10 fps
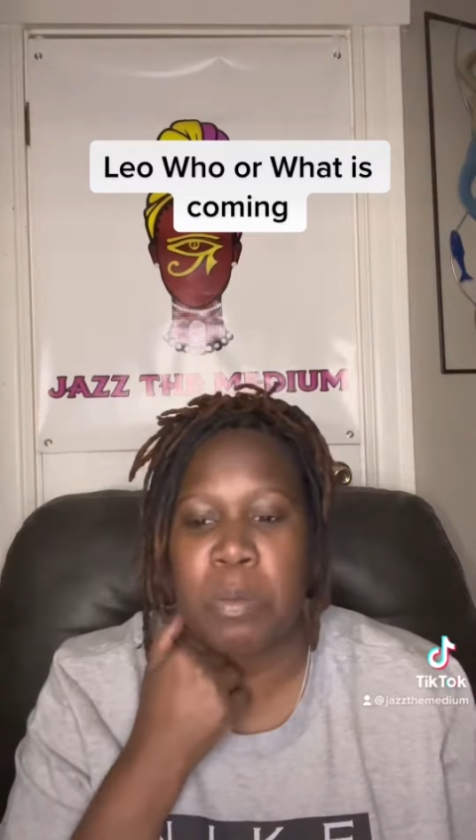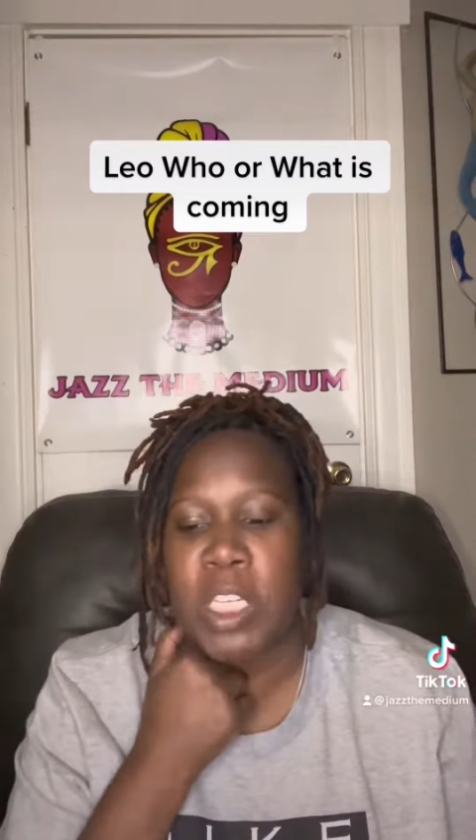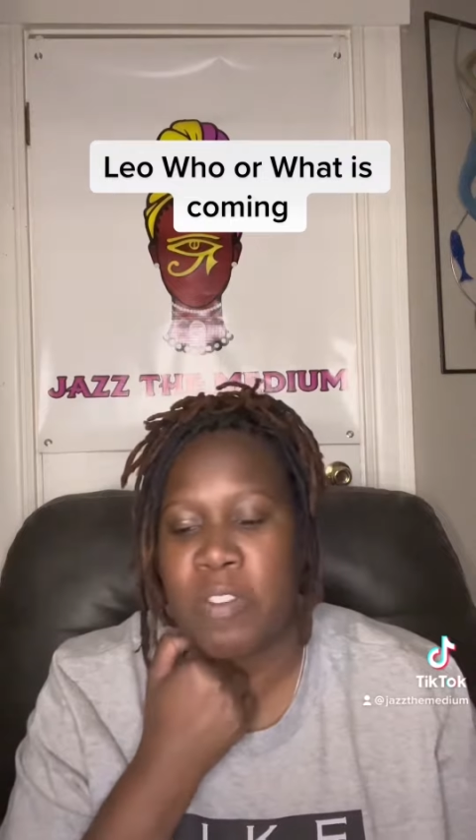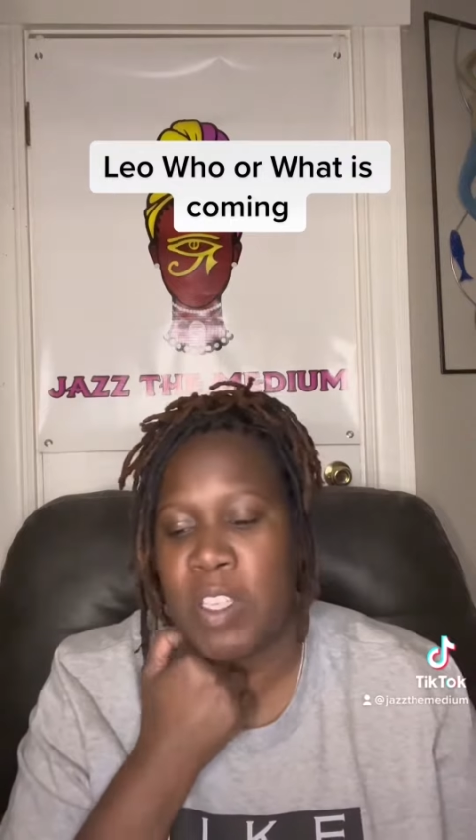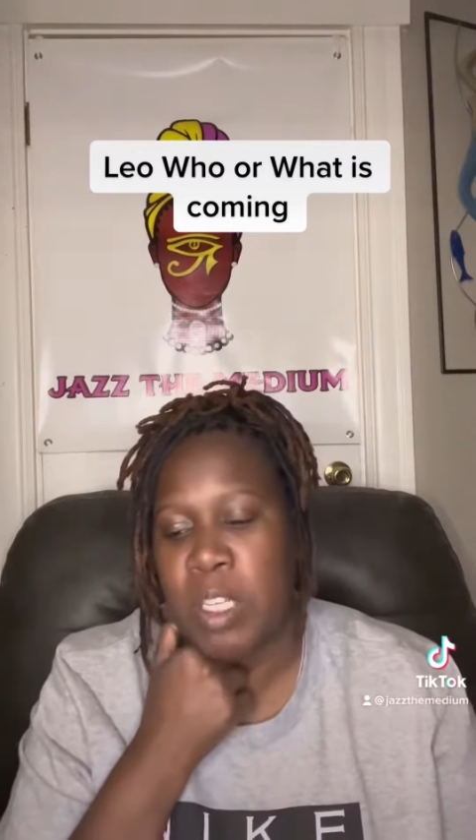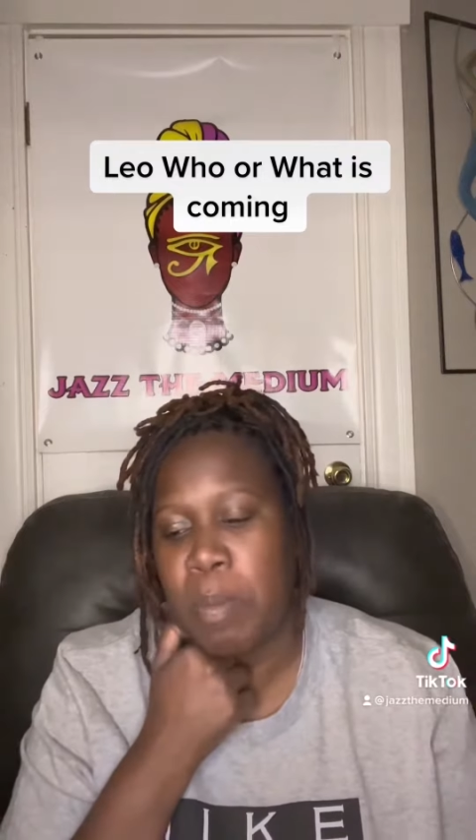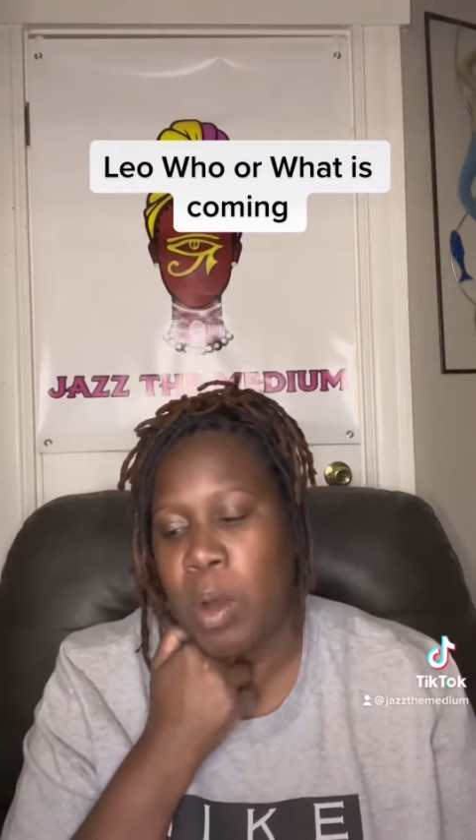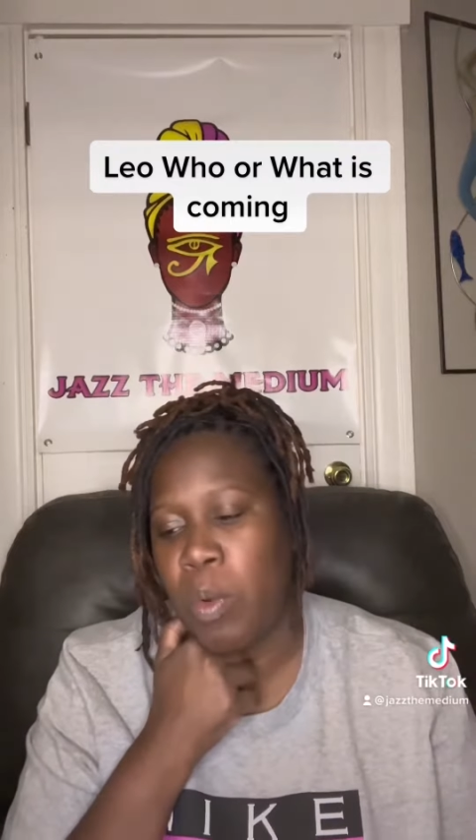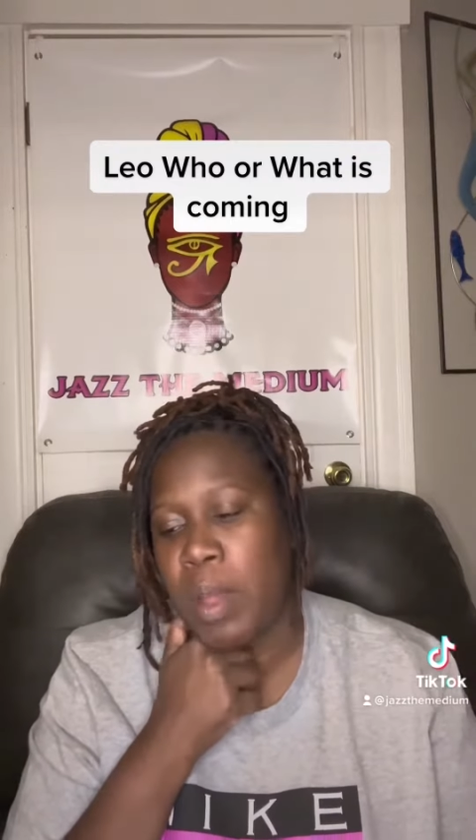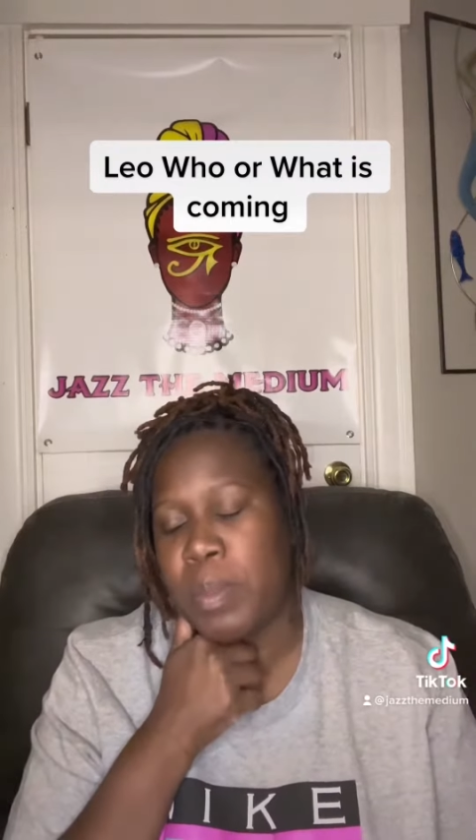please visit my
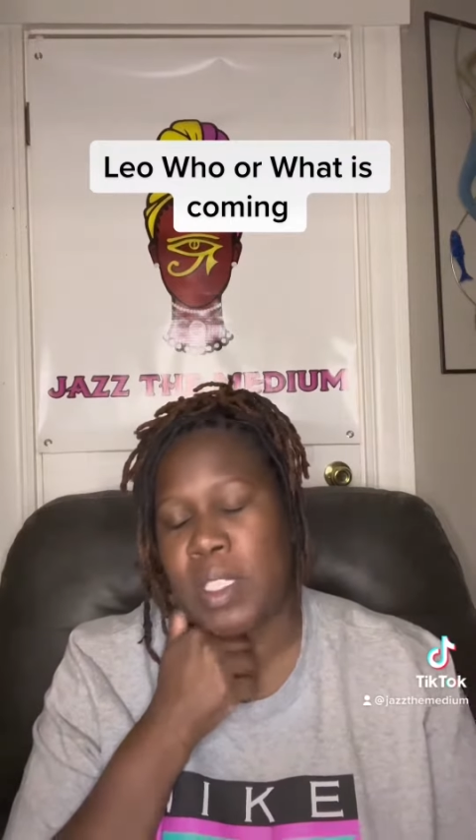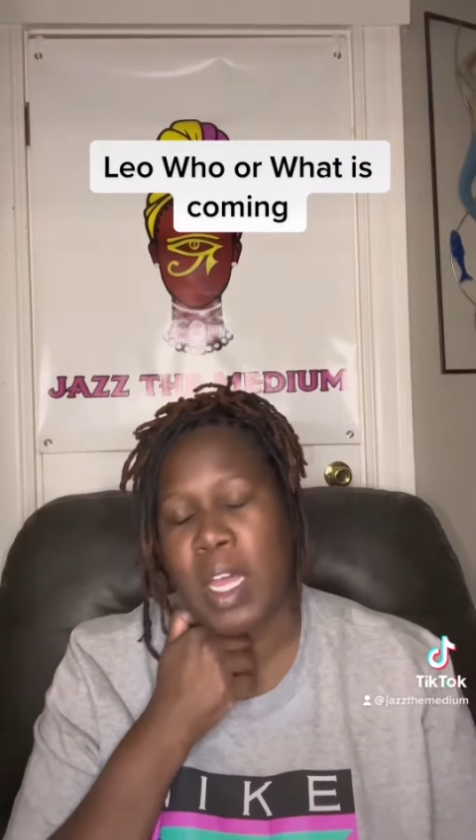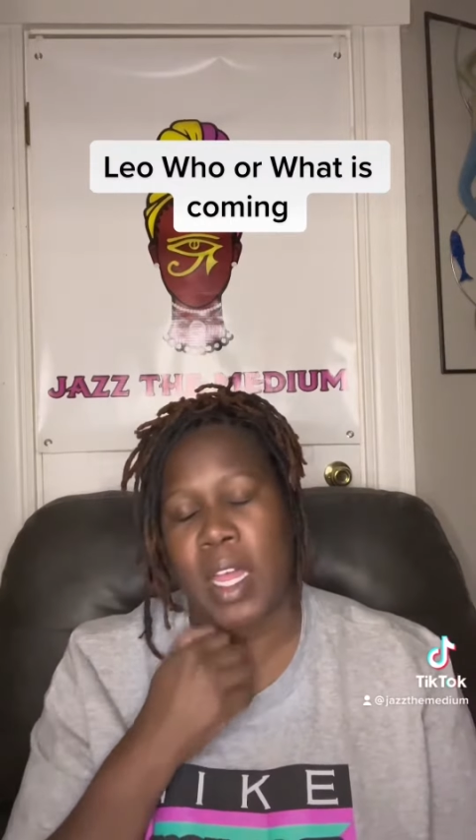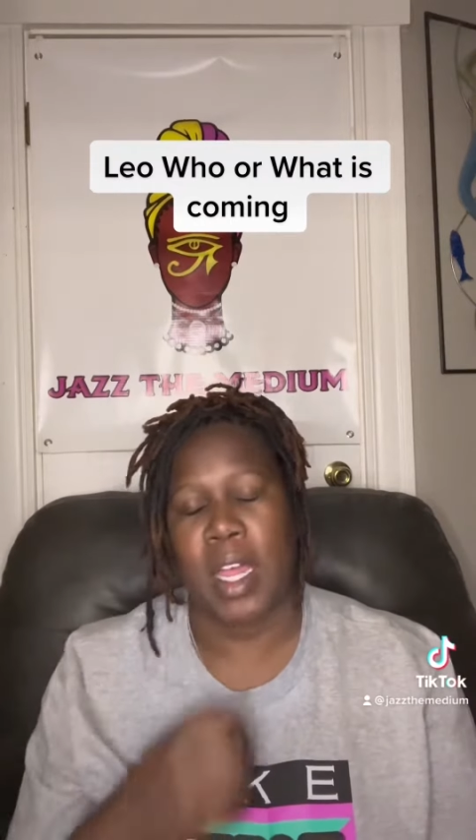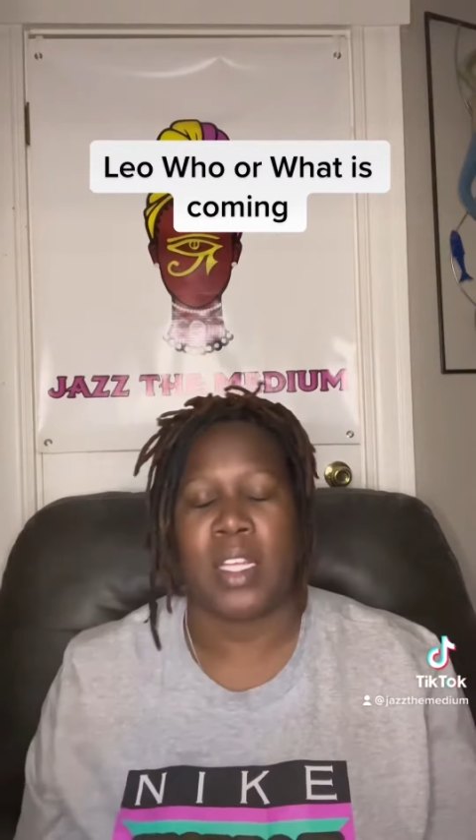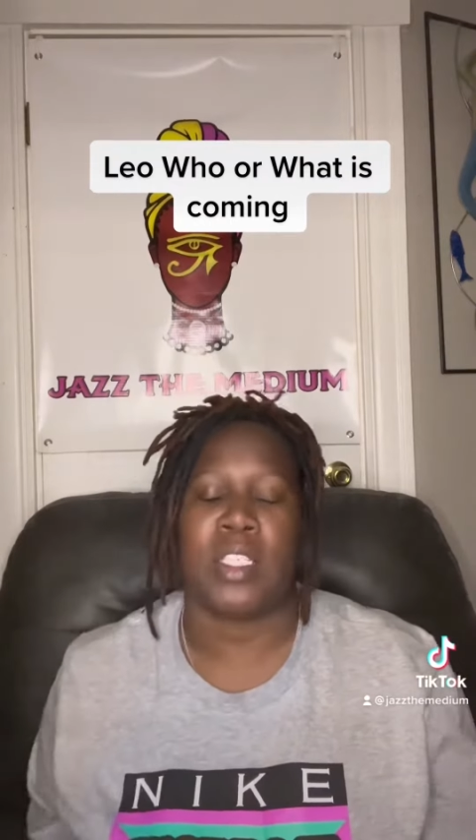website at